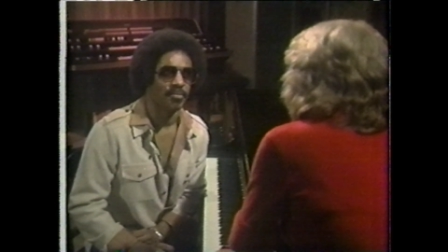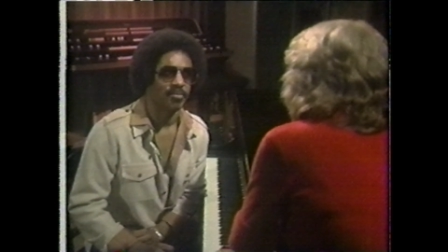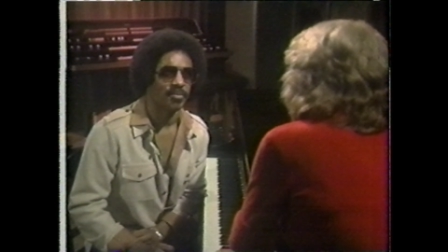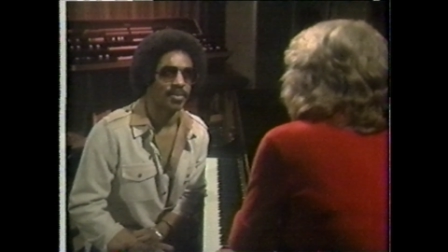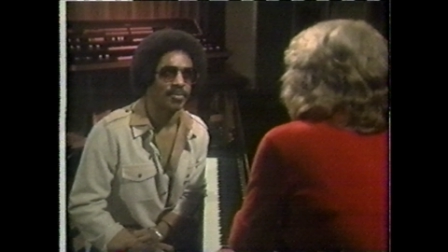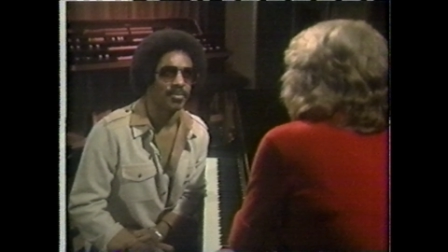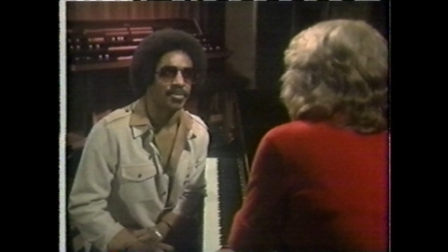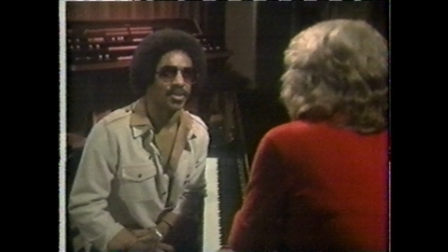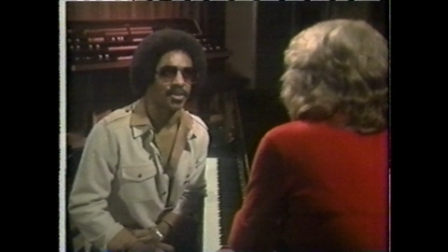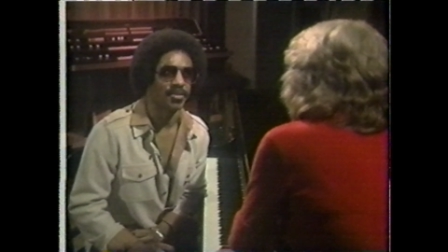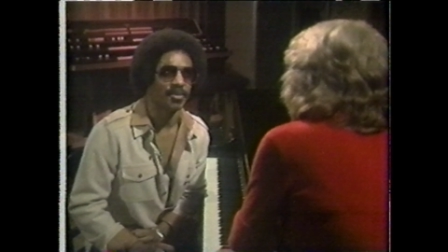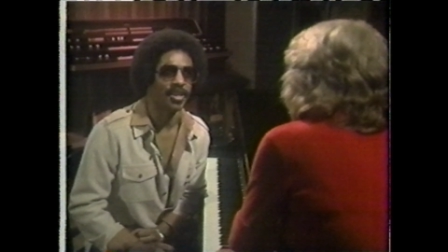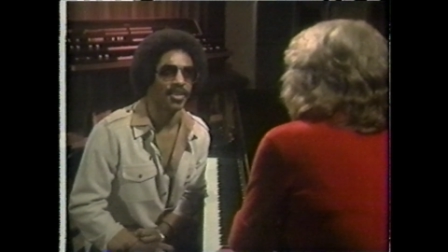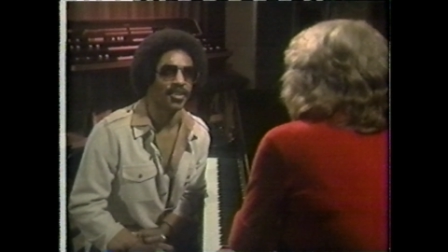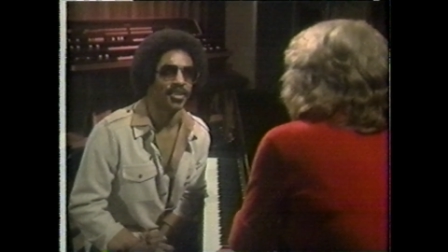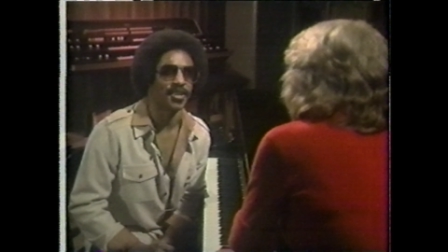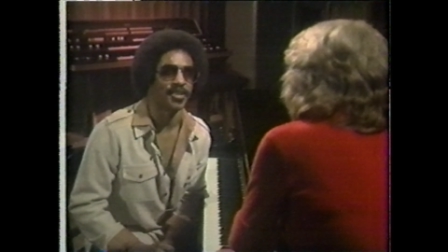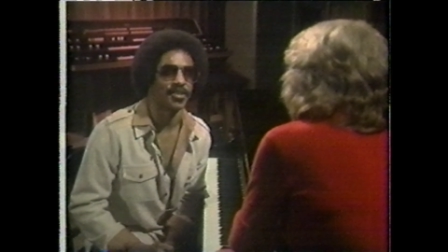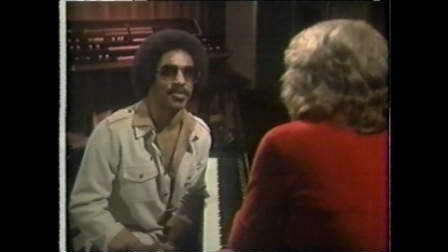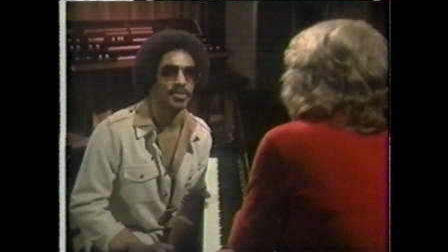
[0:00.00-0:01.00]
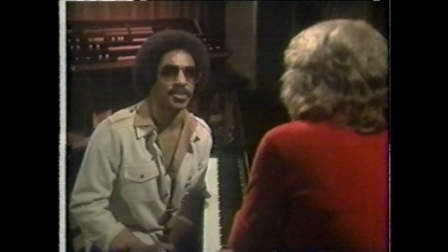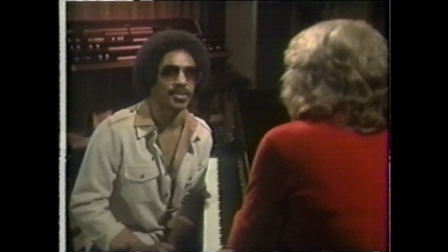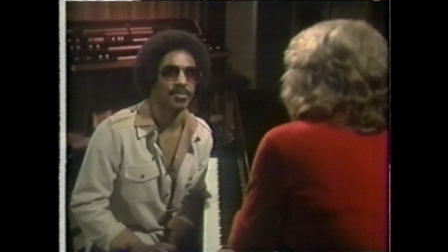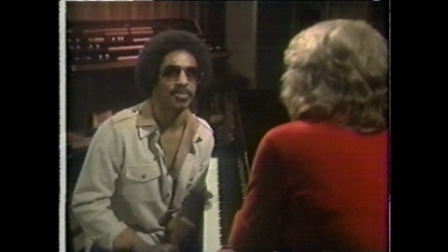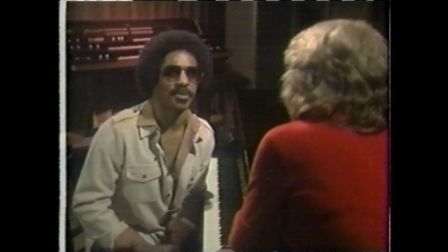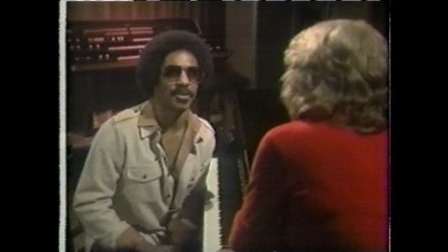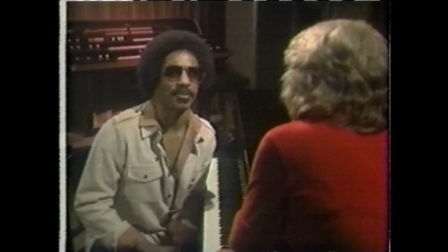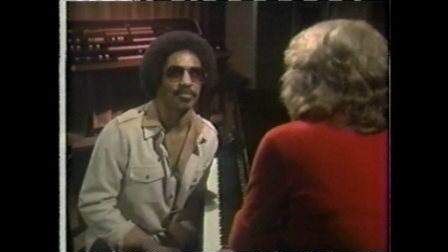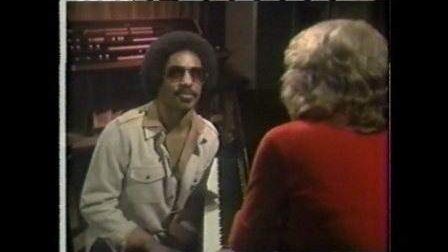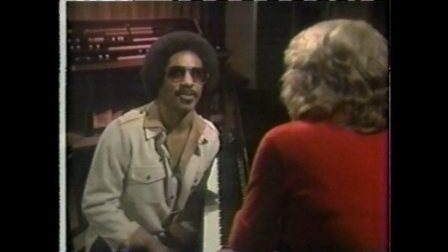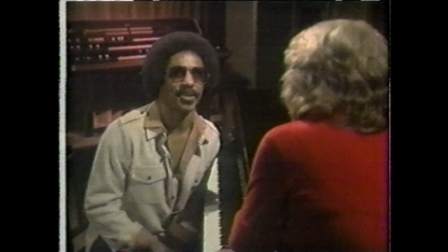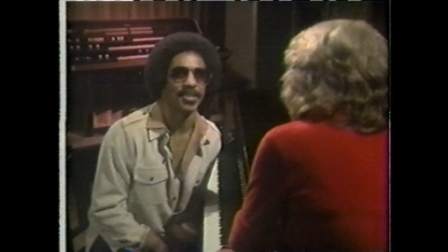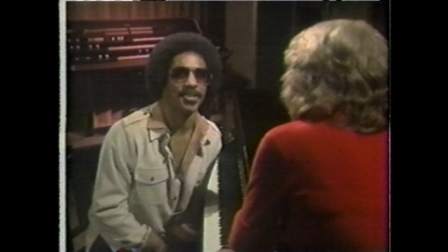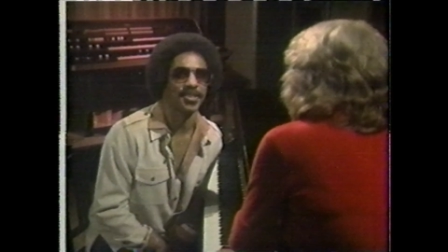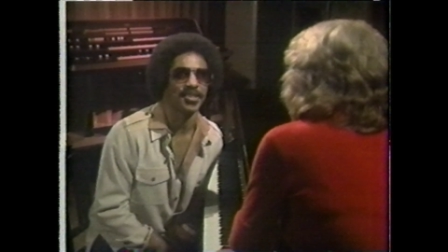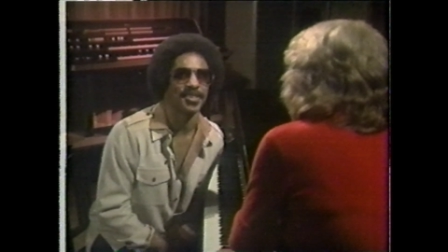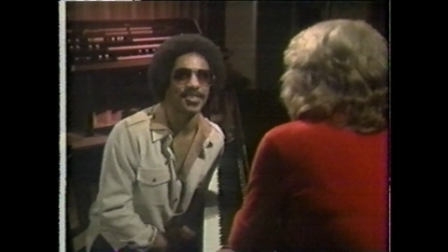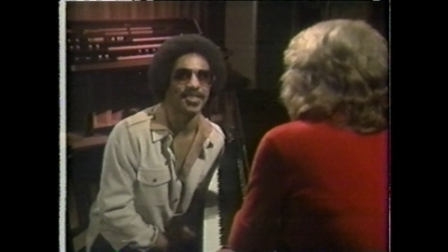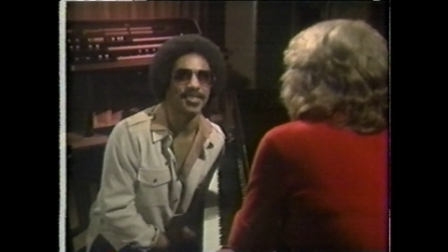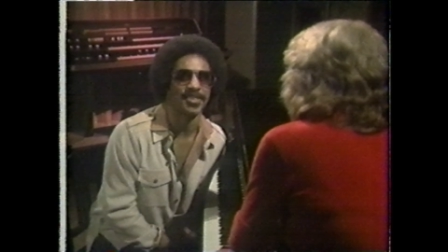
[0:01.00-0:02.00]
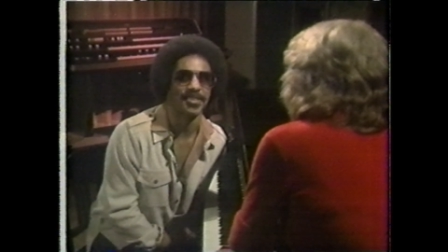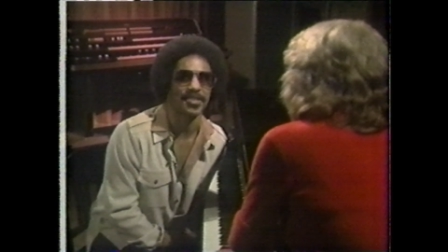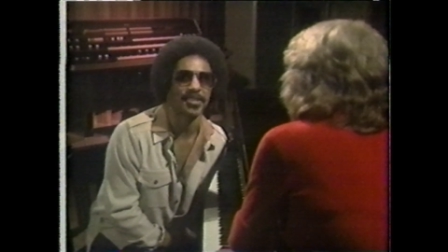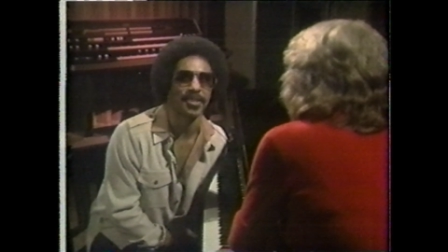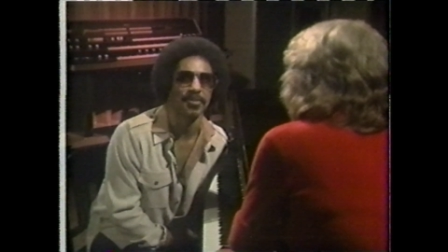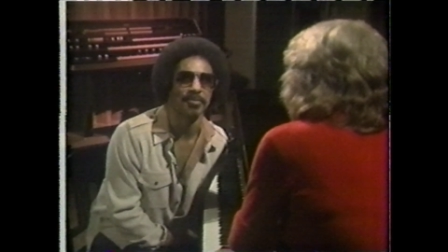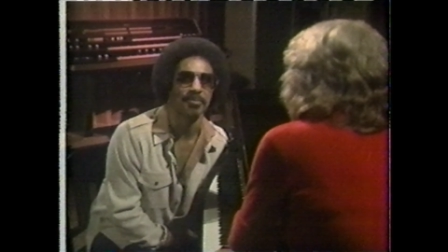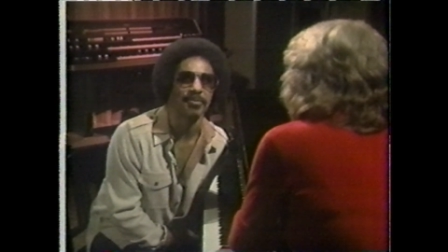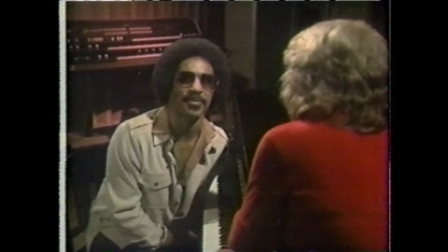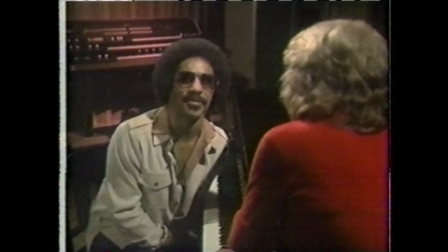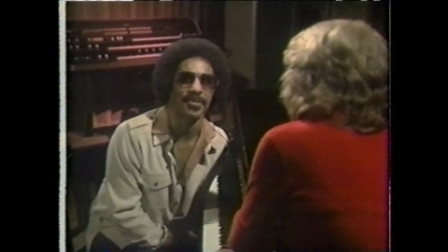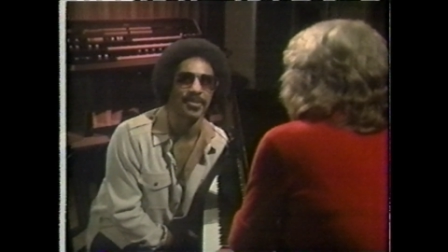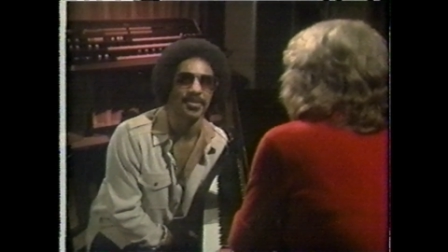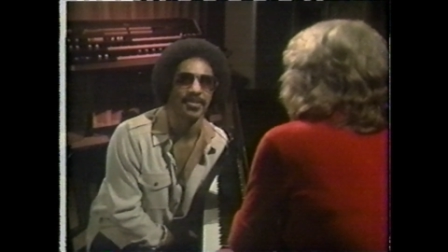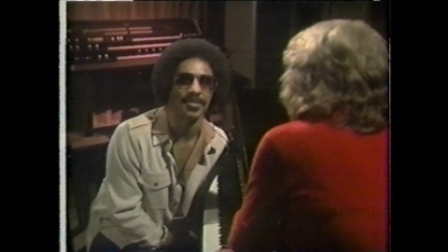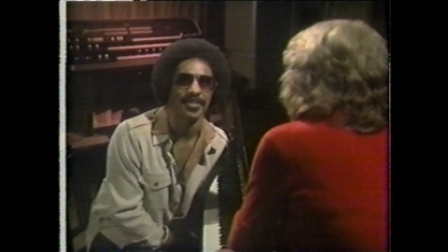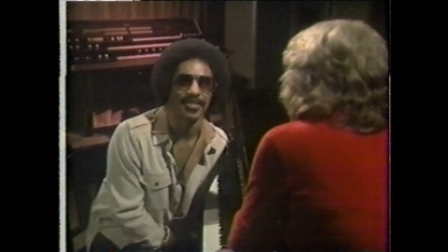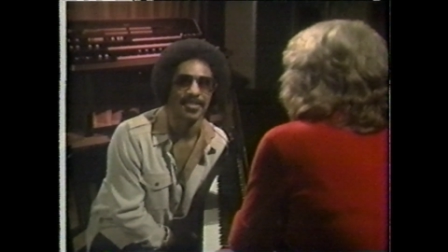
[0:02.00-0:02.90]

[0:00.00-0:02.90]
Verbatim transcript: people say, oh, that nigger must be prejudiced or something, or